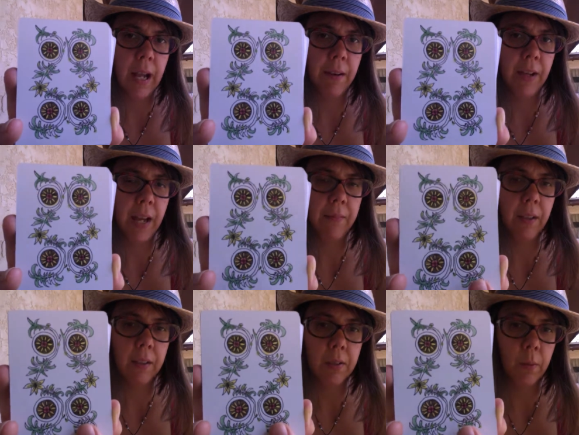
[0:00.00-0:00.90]
have a
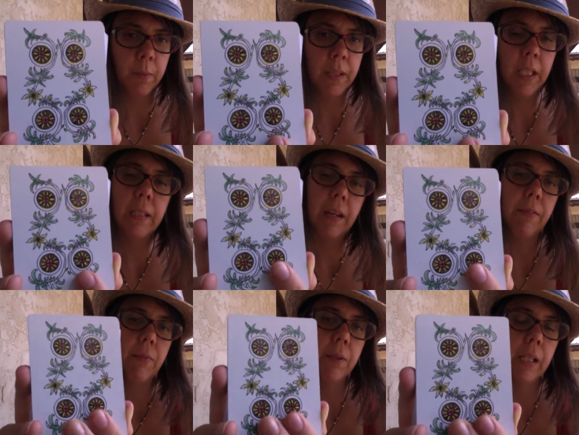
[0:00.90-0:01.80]
heaviness to them. And these have
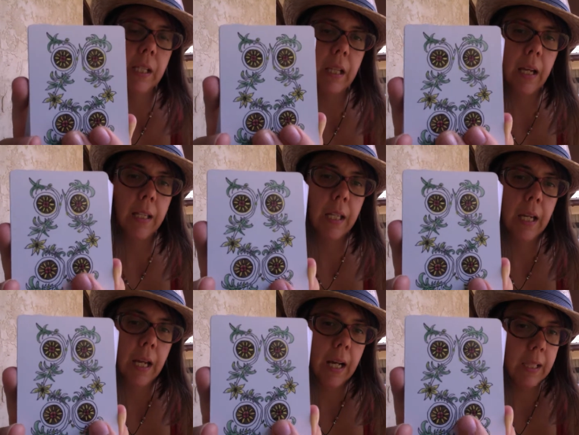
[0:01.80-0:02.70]
a really light,
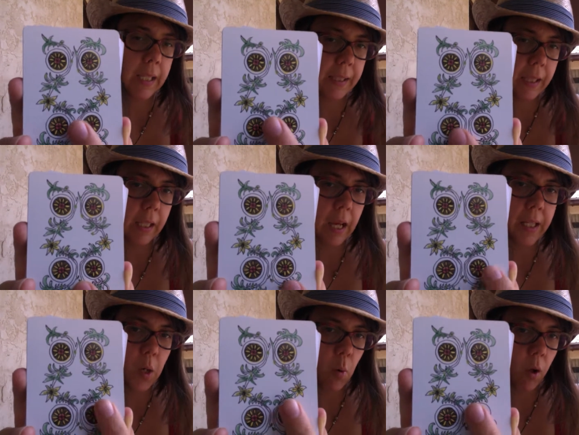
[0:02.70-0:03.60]
I like the
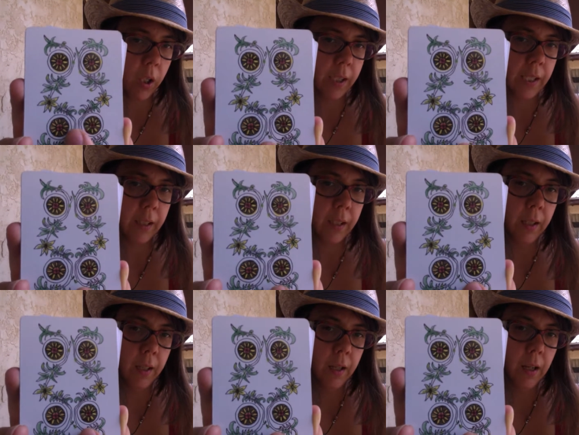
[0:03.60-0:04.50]
line quality
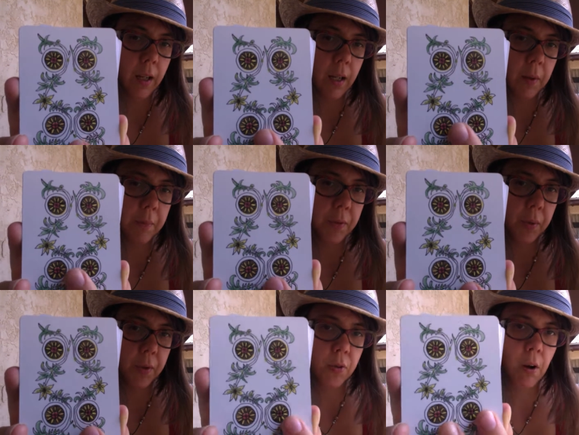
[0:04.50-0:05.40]
through
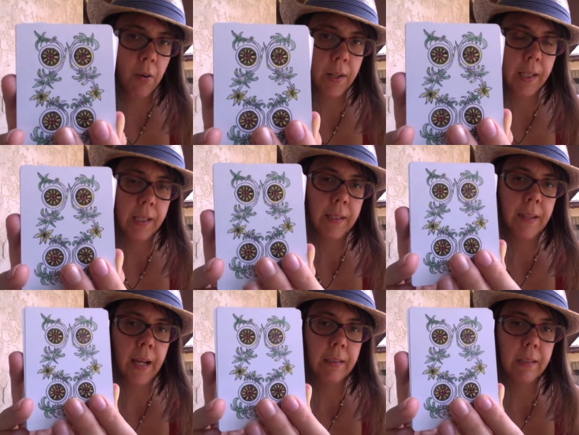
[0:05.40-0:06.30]
the drawing, and
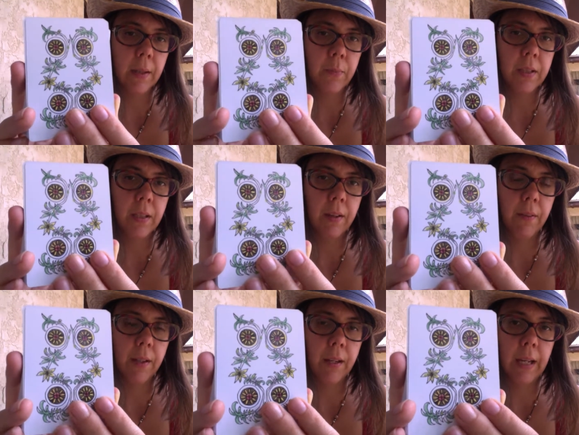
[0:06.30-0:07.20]
that seems to give it a